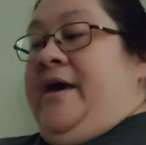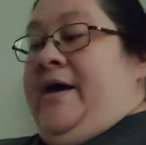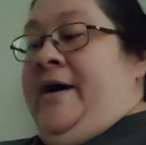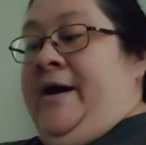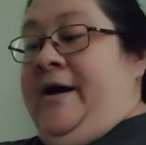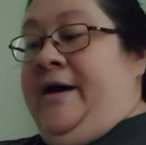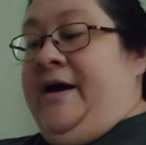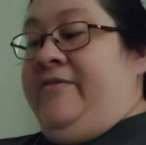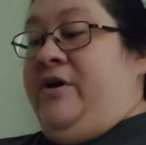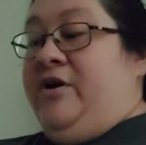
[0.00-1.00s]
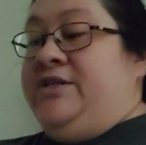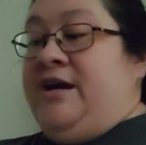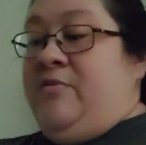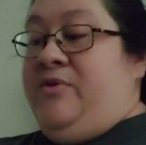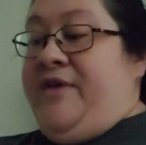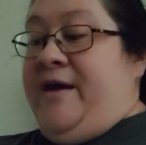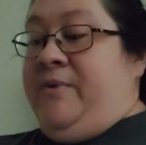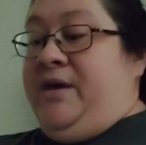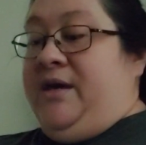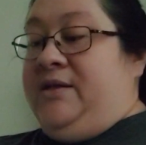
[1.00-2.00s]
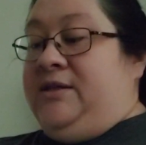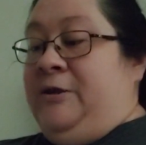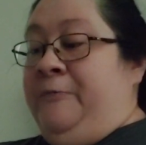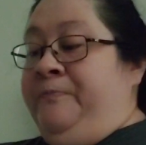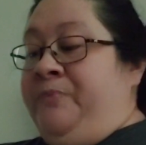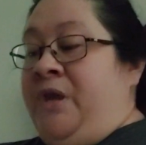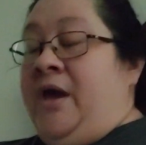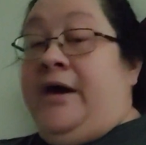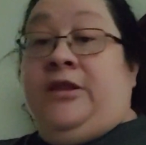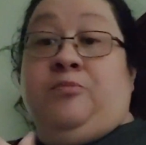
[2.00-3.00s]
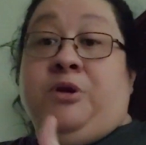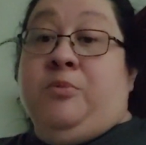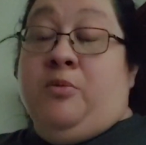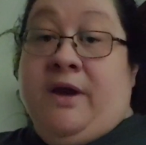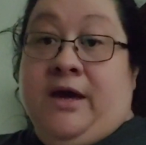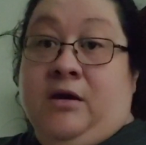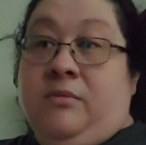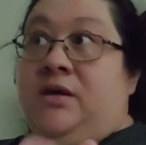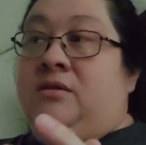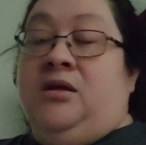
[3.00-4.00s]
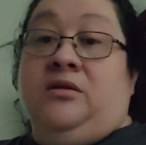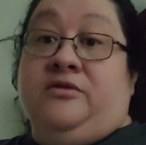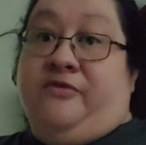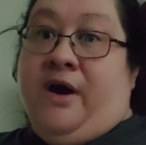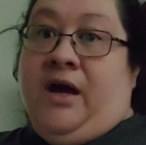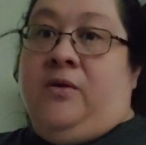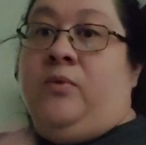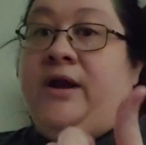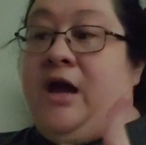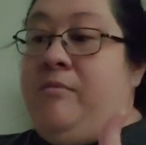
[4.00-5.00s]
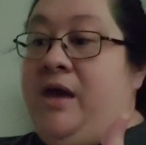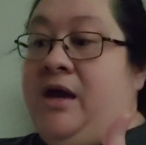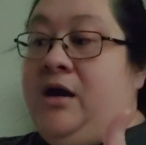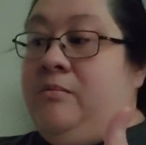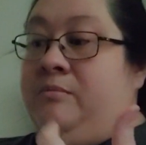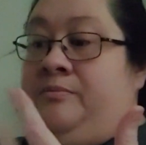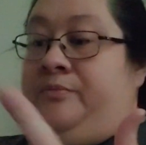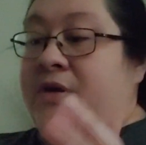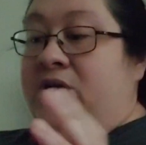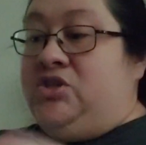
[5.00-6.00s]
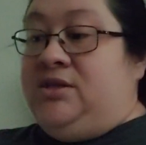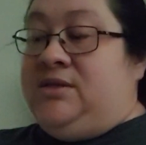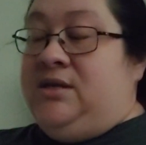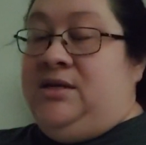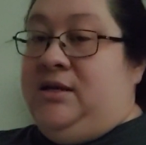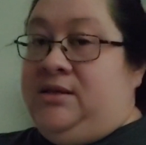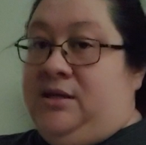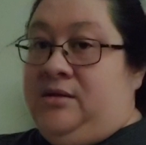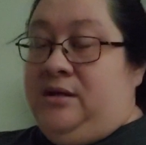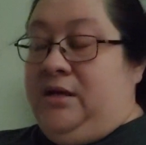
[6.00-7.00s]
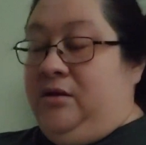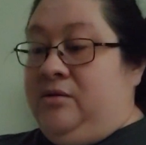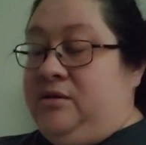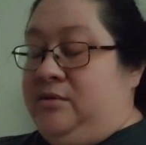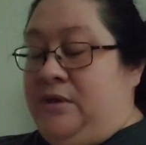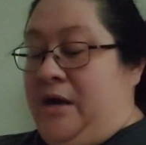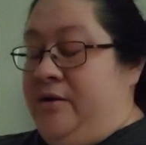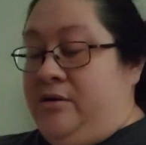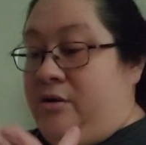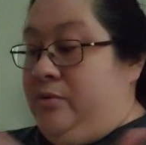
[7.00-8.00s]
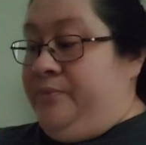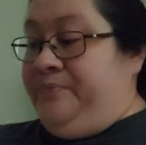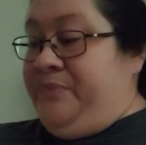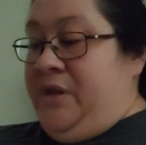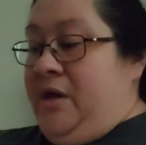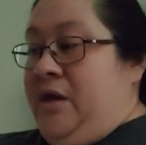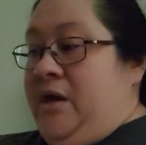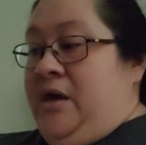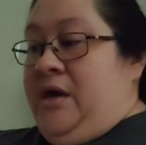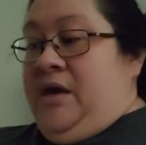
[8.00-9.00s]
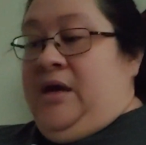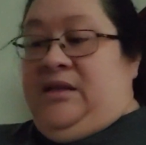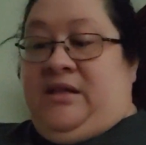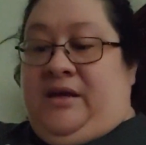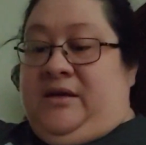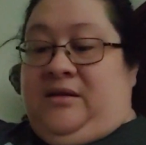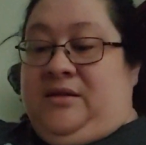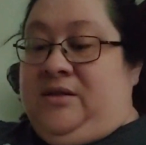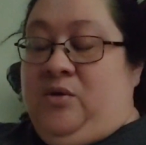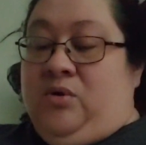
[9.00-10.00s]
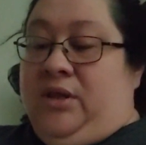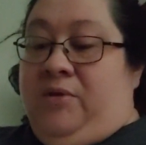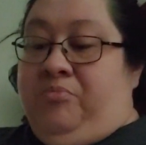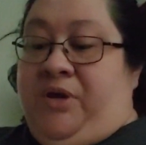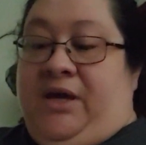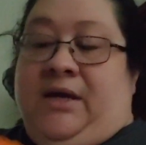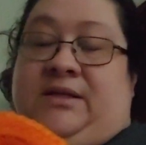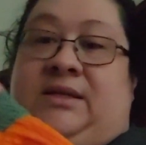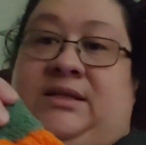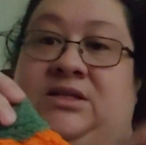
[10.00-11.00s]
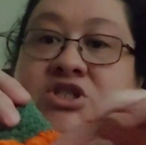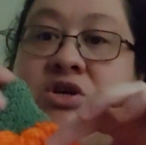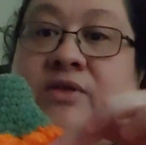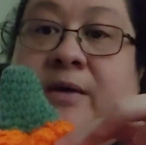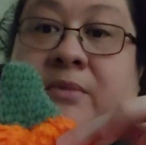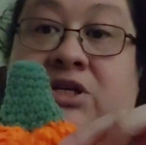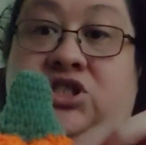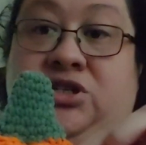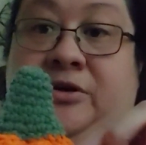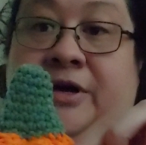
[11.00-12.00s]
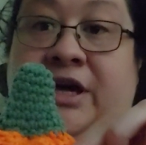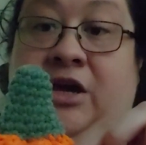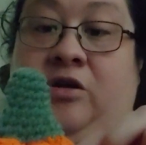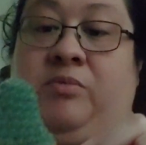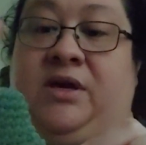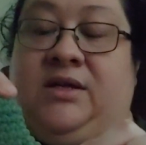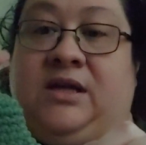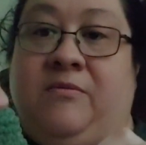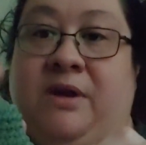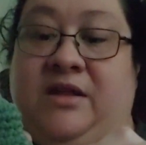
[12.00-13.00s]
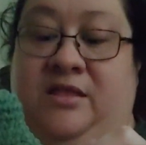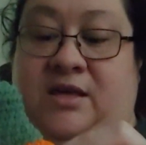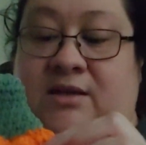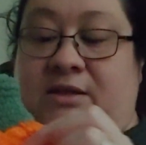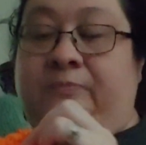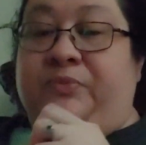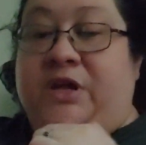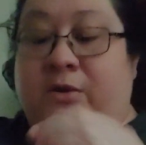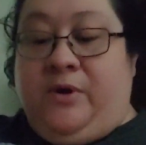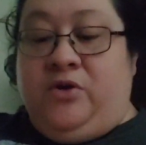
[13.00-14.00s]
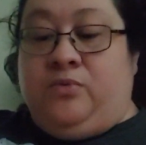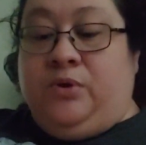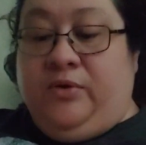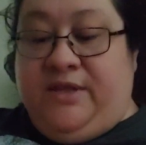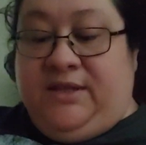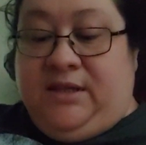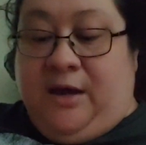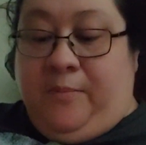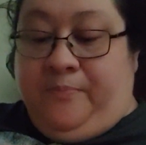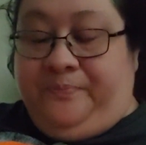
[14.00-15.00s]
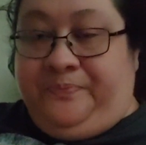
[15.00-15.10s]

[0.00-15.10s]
I have a hard time with that, because other people make them and they look fine. When I make them, it doesn't. It looks, I don't know. It's like it's so clumpy. It doesn't show that much here because I made this. Anyway, you roll this up